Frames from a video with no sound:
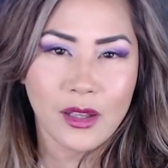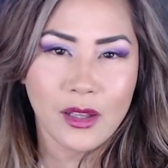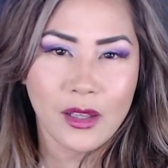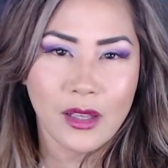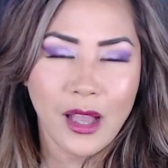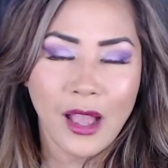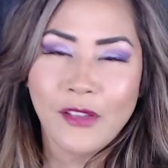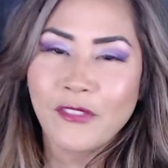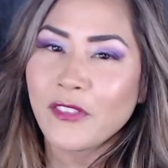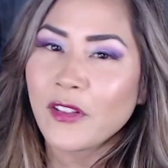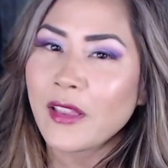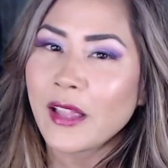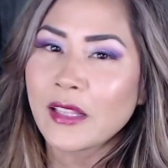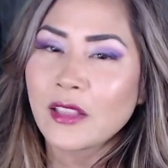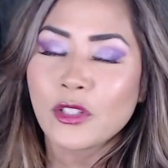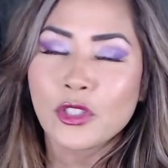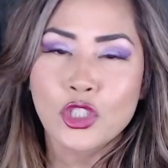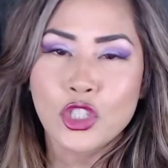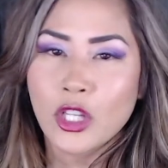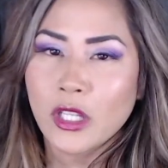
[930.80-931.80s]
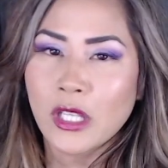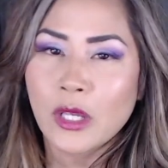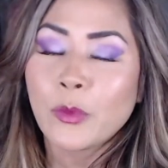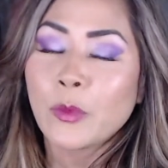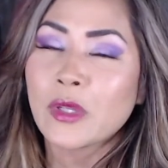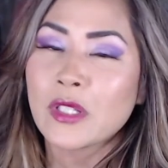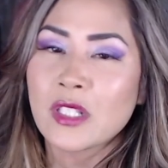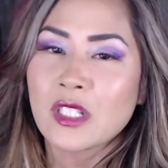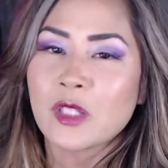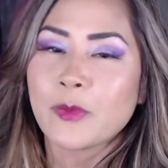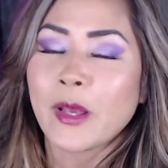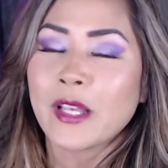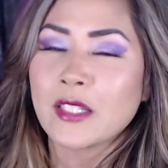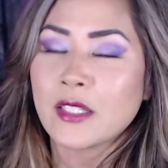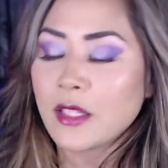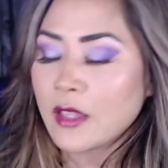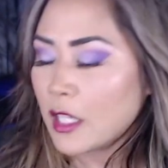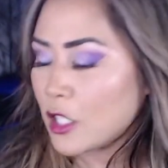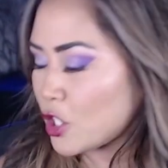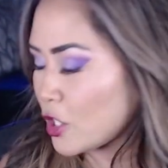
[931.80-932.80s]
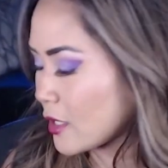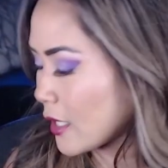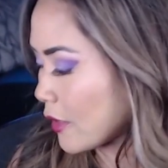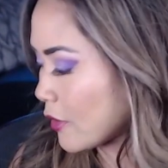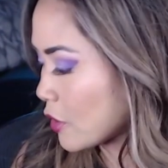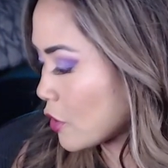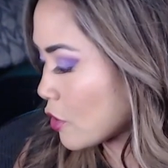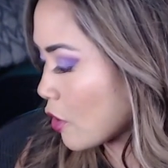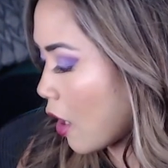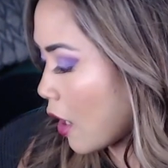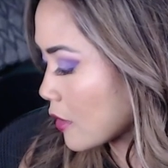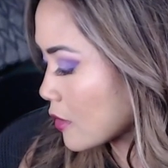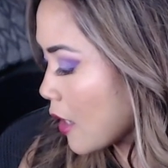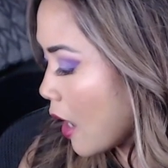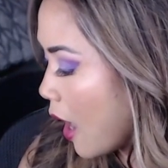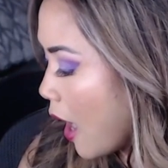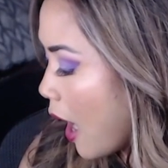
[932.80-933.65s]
I feel like their chicken wasn't spicy and they just had the sauce.